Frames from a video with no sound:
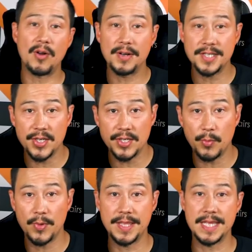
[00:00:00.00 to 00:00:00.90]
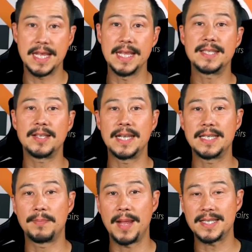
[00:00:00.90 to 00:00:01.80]
concert with the
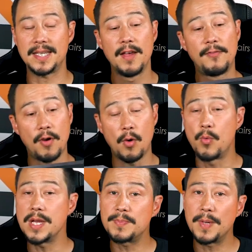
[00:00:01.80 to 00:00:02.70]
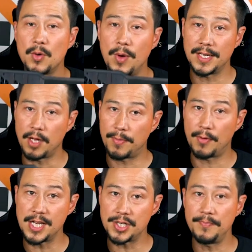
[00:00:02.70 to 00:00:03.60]
insulating mats for whisper quiet
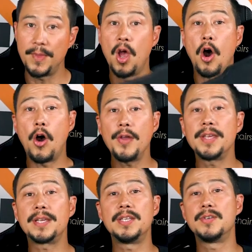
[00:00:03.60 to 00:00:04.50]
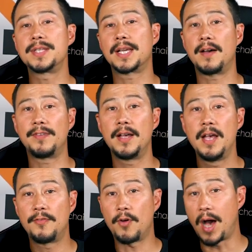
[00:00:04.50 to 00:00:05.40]
operation, or you can use a cover
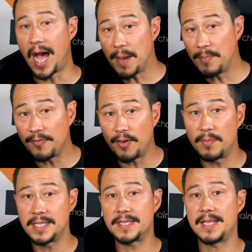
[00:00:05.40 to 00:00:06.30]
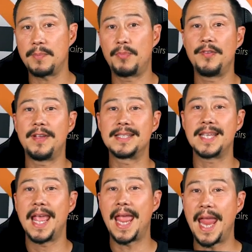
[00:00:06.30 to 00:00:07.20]
for high performance that
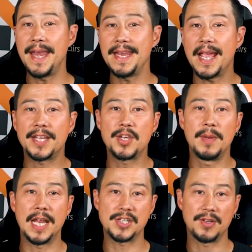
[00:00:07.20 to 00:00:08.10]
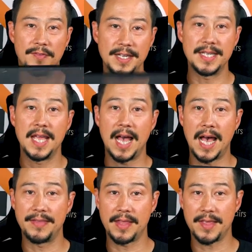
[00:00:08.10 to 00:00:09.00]
prevents any accumulation of heat
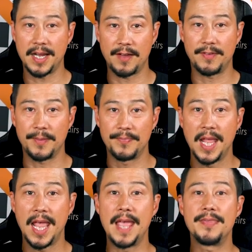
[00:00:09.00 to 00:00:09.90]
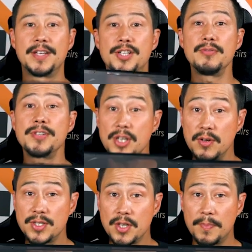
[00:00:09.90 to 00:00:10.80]
under the cover. And the true
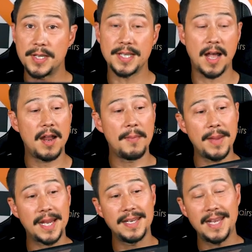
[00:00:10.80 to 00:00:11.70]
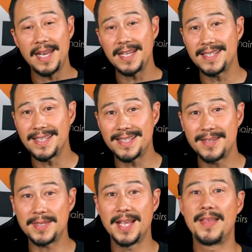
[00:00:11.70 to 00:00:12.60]
showstoppers are magnetic
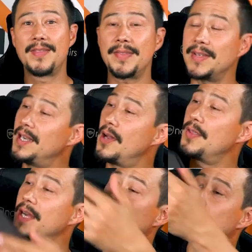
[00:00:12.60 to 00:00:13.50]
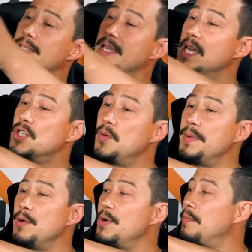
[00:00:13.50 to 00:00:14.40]
systems that allow the covers to
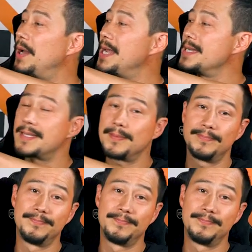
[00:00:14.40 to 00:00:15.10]
be replaced